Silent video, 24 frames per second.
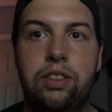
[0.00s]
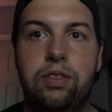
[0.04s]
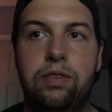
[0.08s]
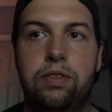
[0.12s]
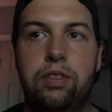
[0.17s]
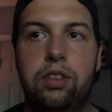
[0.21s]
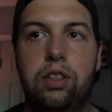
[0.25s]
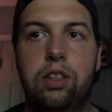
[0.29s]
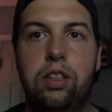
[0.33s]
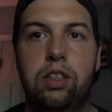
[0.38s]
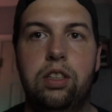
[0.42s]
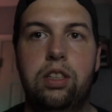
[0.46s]

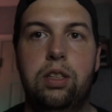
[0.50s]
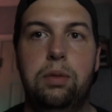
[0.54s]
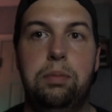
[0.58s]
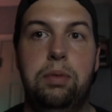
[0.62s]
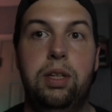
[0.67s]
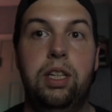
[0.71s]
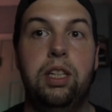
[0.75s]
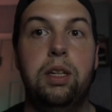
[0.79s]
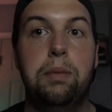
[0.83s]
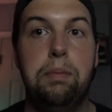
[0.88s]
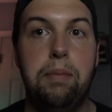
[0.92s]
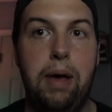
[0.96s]
for it to
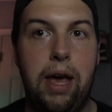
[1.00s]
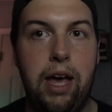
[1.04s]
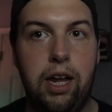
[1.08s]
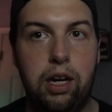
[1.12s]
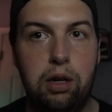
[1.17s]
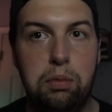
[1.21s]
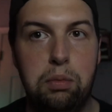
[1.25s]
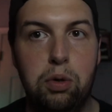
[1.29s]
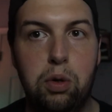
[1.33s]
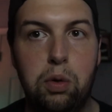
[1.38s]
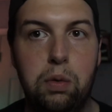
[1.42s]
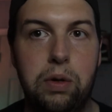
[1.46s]
be
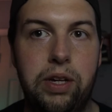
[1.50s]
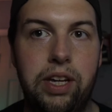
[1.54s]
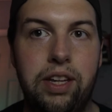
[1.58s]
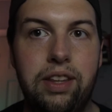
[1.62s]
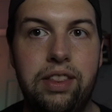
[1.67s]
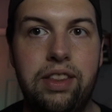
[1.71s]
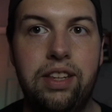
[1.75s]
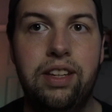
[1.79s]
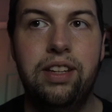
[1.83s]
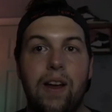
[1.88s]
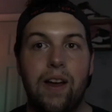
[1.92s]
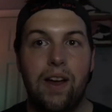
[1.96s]
compatible
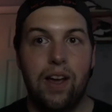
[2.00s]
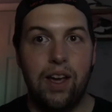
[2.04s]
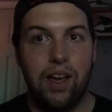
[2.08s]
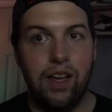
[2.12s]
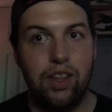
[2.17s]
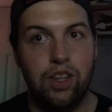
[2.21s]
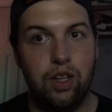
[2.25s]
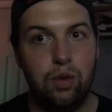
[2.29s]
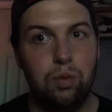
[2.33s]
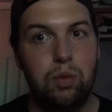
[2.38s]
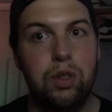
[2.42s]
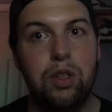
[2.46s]
with.
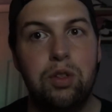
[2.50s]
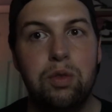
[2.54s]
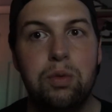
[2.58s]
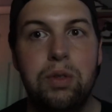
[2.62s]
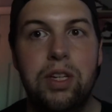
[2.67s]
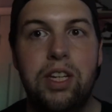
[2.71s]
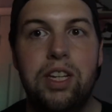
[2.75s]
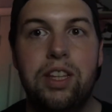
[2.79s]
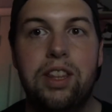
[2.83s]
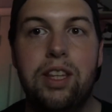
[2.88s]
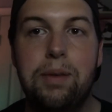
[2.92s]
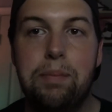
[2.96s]
And then once
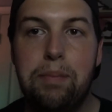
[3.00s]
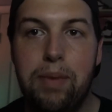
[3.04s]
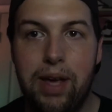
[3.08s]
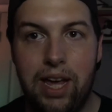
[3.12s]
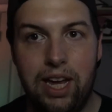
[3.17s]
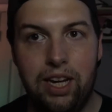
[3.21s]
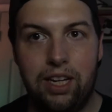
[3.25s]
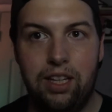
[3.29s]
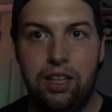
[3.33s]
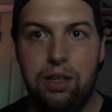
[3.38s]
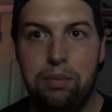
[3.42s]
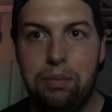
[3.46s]
we hit the
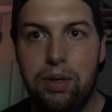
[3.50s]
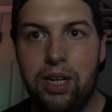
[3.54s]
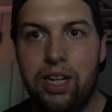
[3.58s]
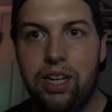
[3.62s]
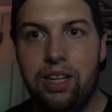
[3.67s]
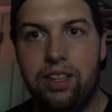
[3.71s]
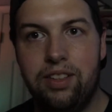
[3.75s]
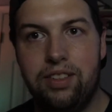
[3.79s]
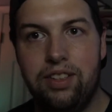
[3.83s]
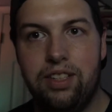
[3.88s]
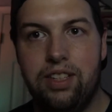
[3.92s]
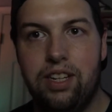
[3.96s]
back of the
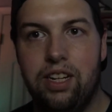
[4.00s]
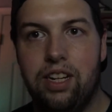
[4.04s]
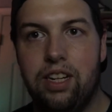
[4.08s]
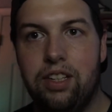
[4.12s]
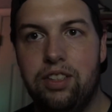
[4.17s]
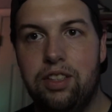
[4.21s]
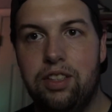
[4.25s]
box, it talks